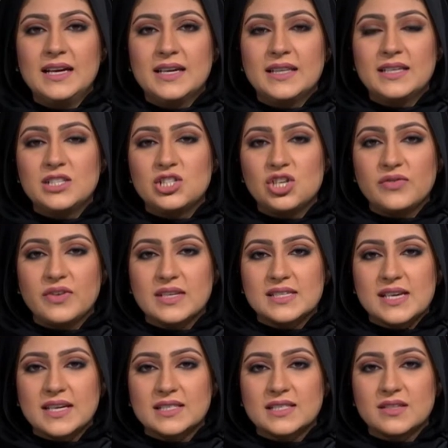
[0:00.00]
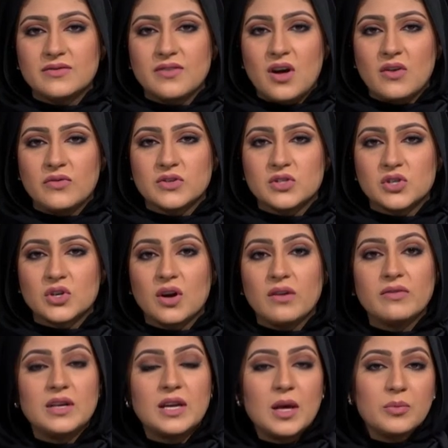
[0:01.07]
The Chief Executive Officer
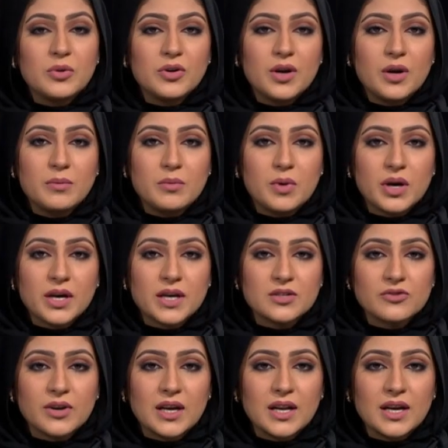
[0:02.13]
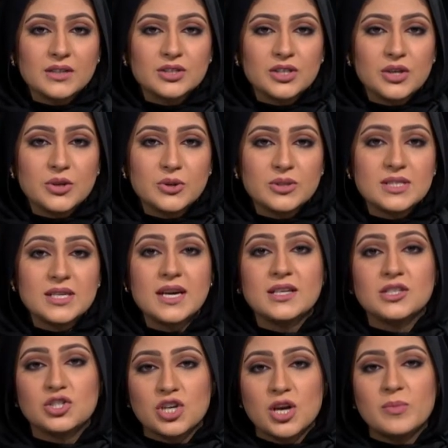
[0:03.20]
of the Labor Market Regulatory Authority
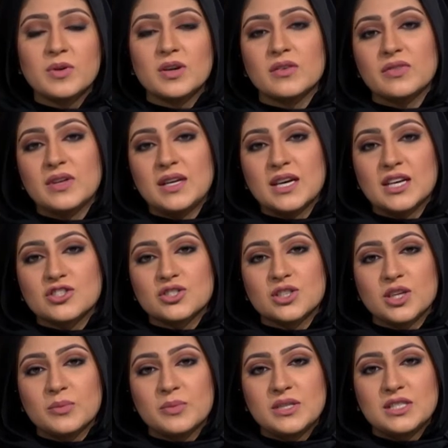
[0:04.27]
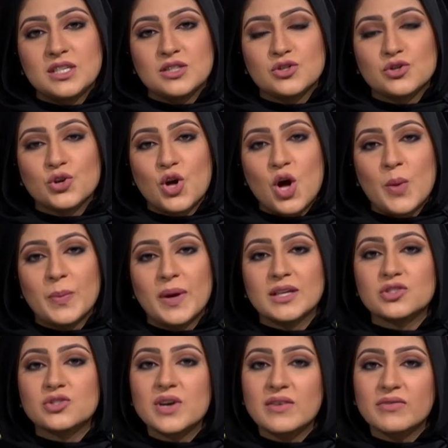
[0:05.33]
and Chairman of the National Committee to
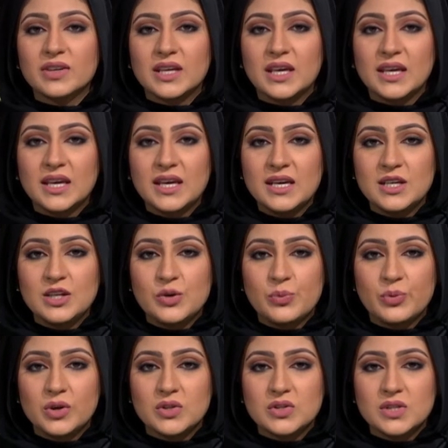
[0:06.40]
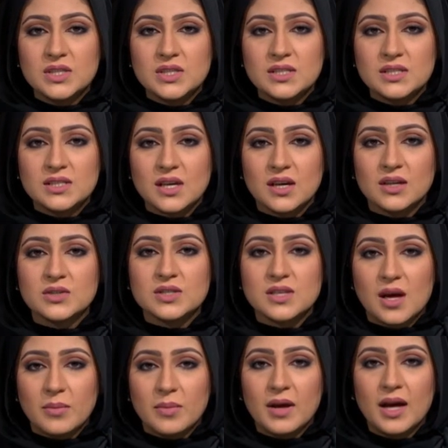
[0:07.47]
Combat Trafficking in Persons,
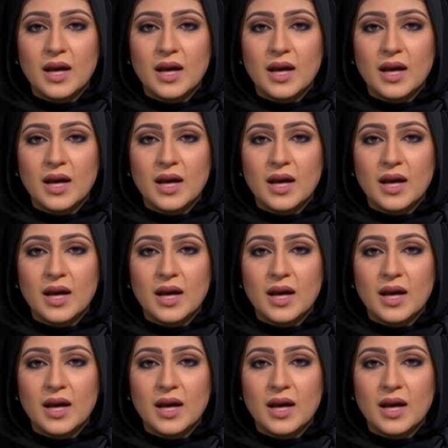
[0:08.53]
Osama